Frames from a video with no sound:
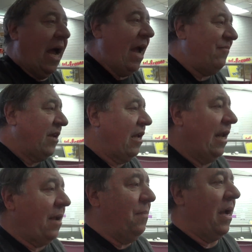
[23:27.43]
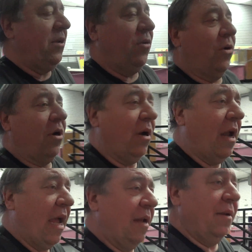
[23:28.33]
I have to collect my daughter
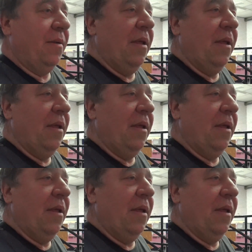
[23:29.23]
and